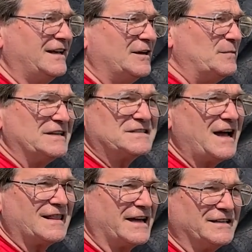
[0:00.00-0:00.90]
But it's
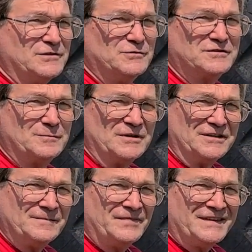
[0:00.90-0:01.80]
not like it used to be.
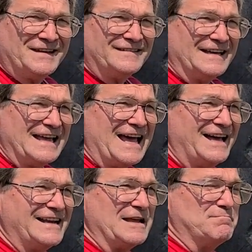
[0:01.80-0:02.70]
They
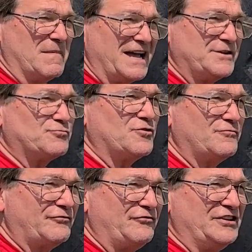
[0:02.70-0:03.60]
had a
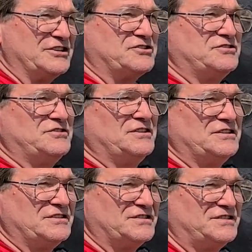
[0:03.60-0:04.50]
microfiche
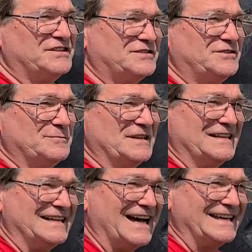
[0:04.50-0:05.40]
system in the
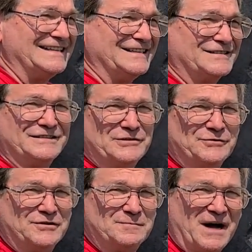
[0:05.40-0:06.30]
90s that you
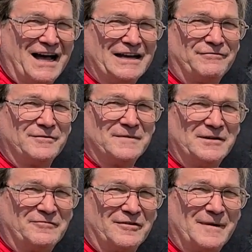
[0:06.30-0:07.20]
could buy from
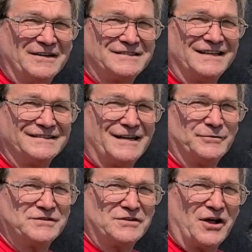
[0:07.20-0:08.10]
them for about
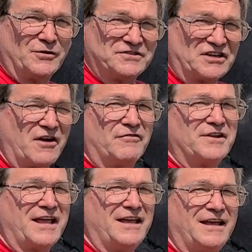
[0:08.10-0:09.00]
$10,000 that covered
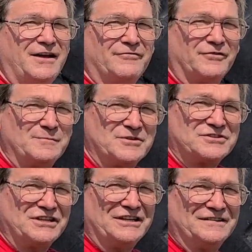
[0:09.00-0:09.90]
every
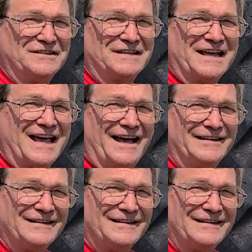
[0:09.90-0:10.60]
machine that they had